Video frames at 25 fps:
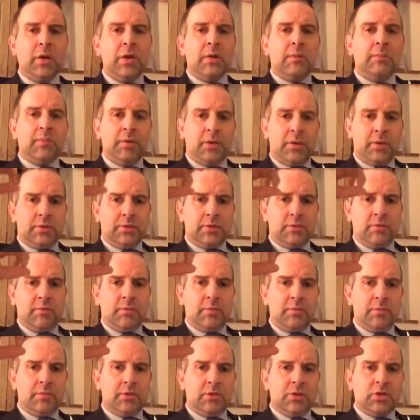because of the
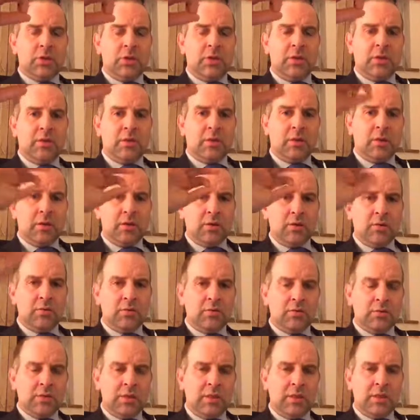machine that I
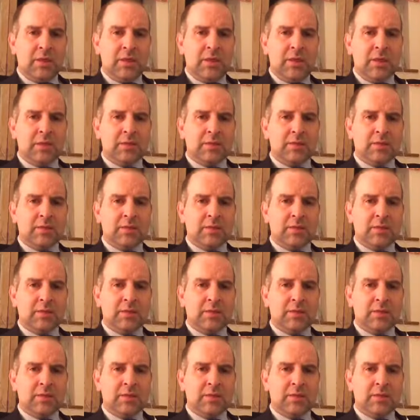use in theatre.